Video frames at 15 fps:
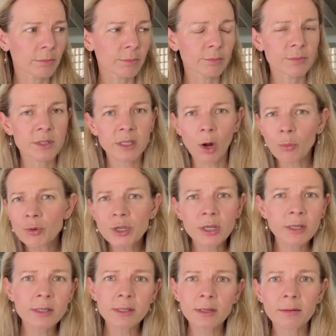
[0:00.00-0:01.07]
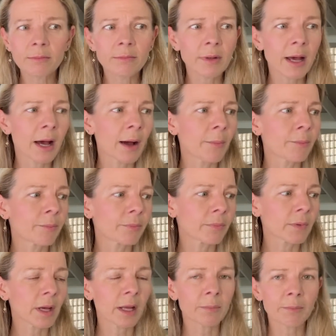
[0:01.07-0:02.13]
sculptures
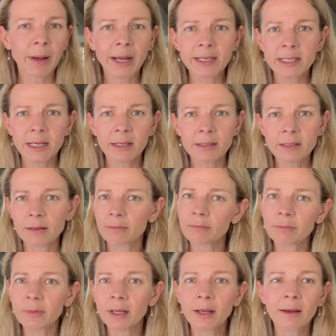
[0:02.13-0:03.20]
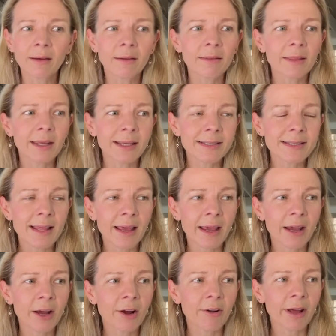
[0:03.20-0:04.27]
and paintings and things
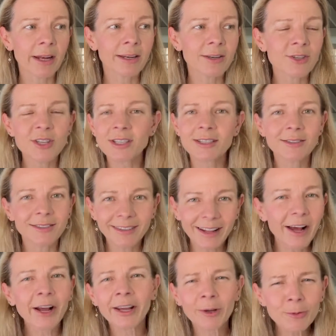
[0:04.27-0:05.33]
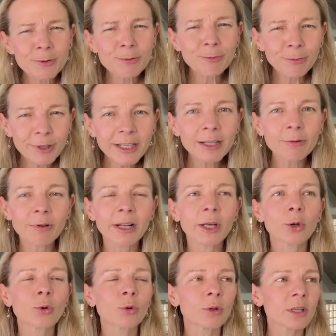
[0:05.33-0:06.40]
there, and just it was really, really
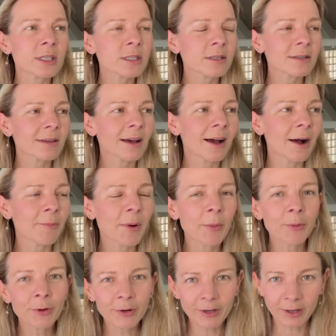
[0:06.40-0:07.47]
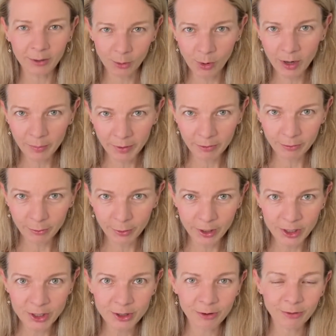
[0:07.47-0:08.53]
cool. I put quite a bit of
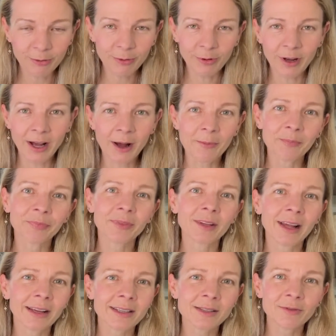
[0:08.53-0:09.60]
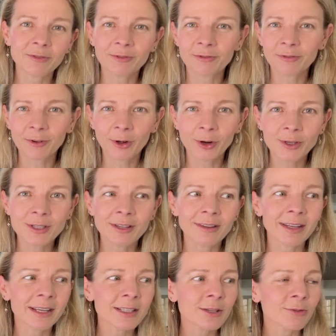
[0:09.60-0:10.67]
footage of like some photos and
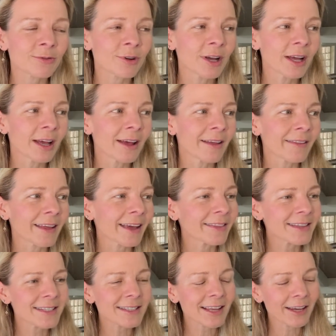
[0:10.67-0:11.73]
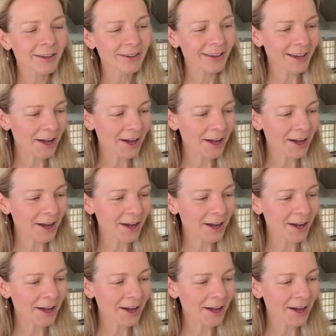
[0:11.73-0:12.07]
things of, they had this like